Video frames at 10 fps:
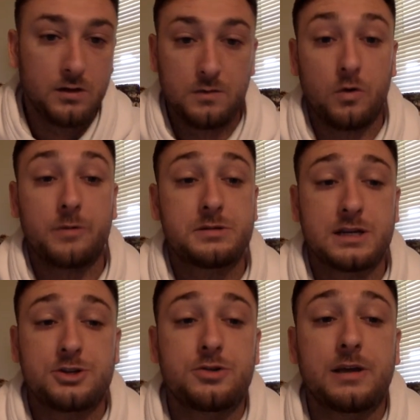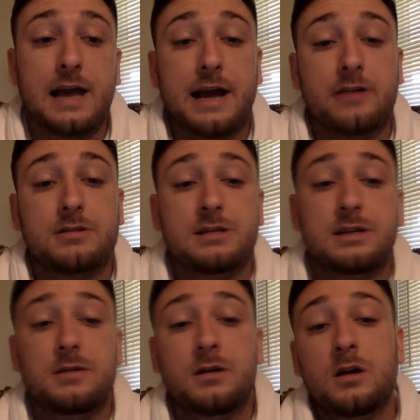40% shooting
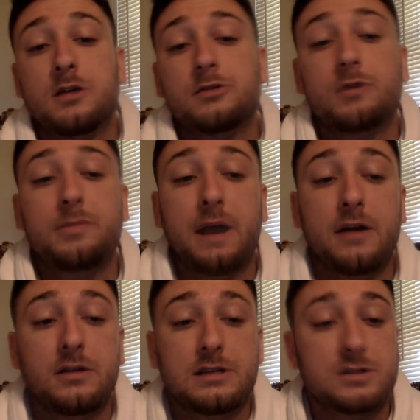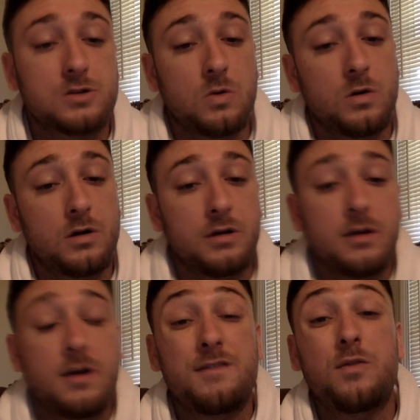accuracy, 3 penalties scored,
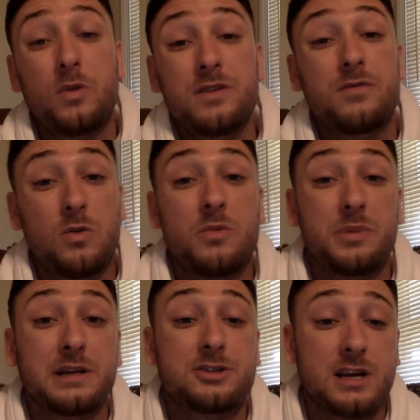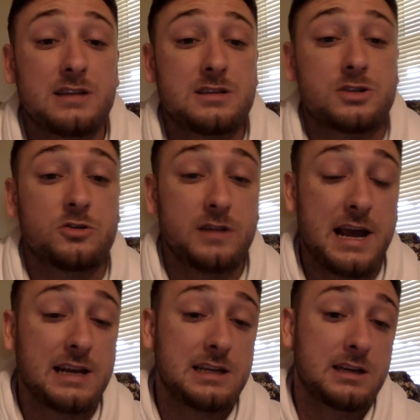44 big chances
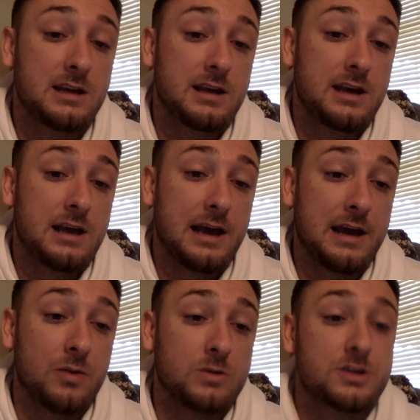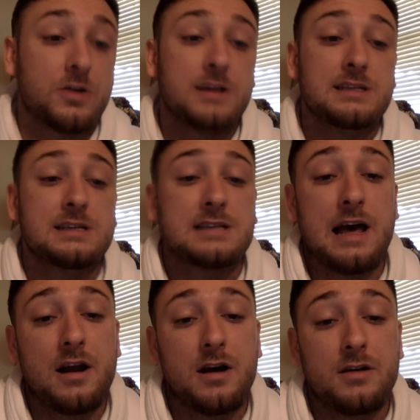created. And what's crazy is
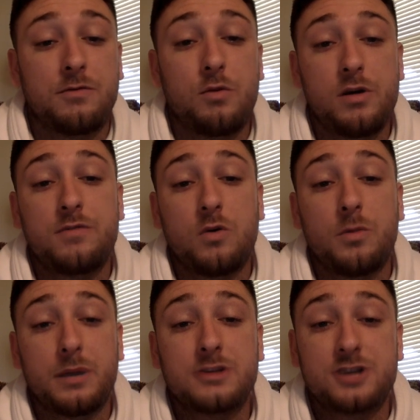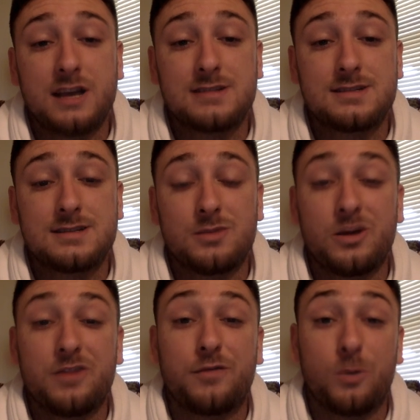that 44 big chances and we
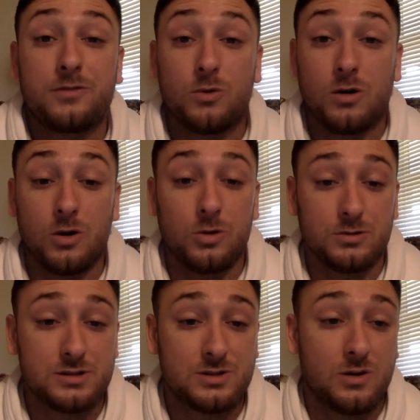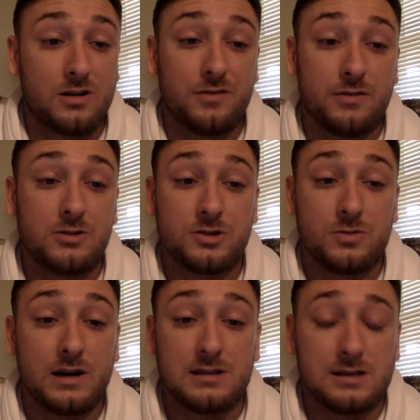have 44 goals. So our conversion
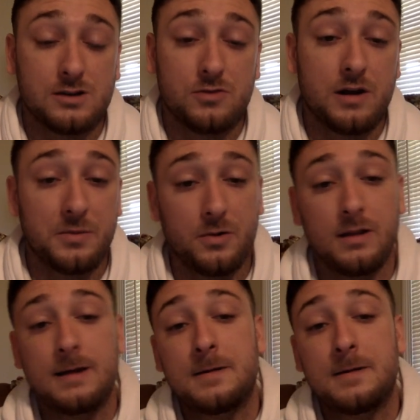rate is incredible.